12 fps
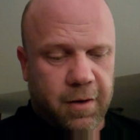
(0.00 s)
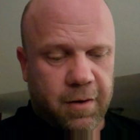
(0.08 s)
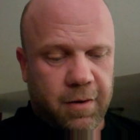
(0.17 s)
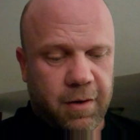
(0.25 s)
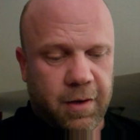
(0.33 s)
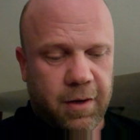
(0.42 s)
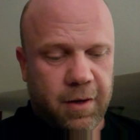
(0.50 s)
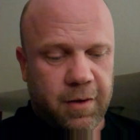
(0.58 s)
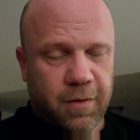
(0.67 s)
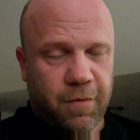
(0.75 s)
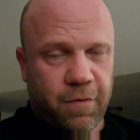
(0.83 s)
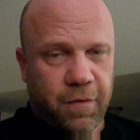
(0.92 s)

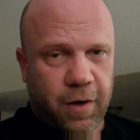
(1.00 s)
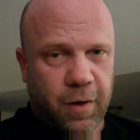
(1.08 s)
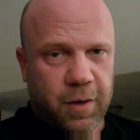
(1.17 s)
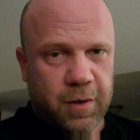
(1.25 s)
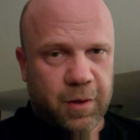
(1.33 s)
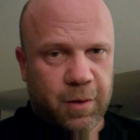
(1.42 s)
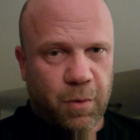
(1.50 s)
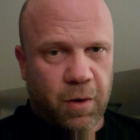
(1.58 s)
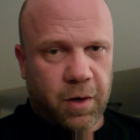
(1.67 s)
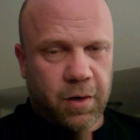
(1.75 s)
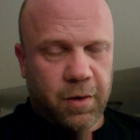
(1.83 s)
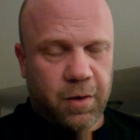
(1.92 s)
He's very
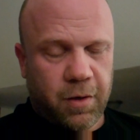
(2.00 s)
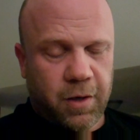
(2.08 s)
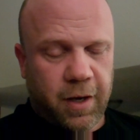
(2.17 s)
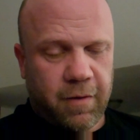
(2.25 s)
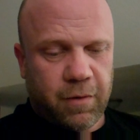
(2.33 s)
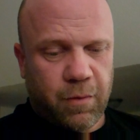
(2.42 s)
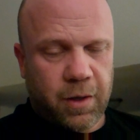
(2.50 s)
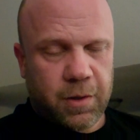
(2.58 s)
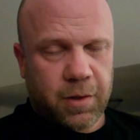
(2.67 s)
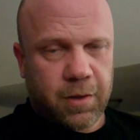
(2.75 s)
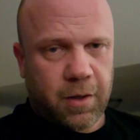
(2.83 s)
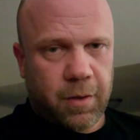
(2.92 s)
smart. You're going to have to watch
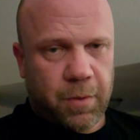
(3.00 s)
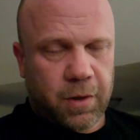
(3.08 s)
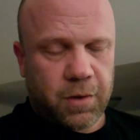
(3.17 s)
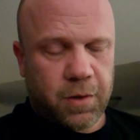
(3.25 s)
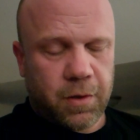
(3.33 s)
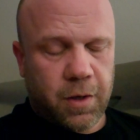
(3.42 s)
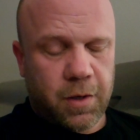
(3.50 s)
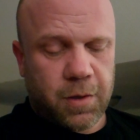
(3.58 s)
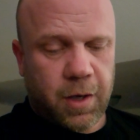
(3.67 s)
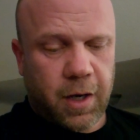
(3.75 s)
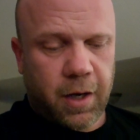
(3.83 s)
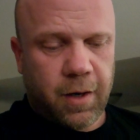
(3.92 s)
this clip. I'll show it to you in a
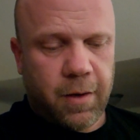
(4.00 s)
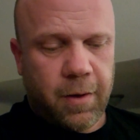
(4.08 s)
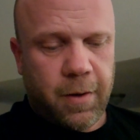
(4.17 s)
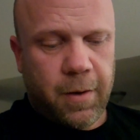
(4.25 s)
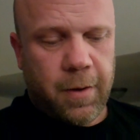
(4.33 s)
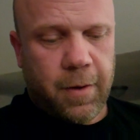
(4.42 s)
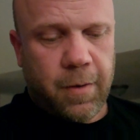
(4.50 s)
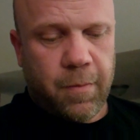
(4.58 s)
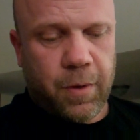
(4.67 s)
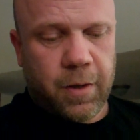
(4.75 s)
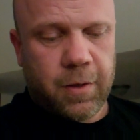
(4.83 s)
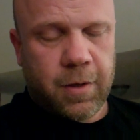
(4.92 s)
second.
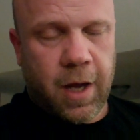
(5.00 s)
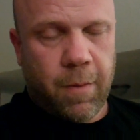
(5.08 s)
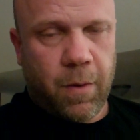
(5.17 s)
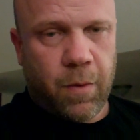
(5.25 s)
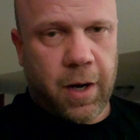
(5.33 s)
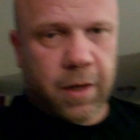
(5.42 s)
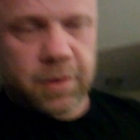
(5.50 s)
But Tammy went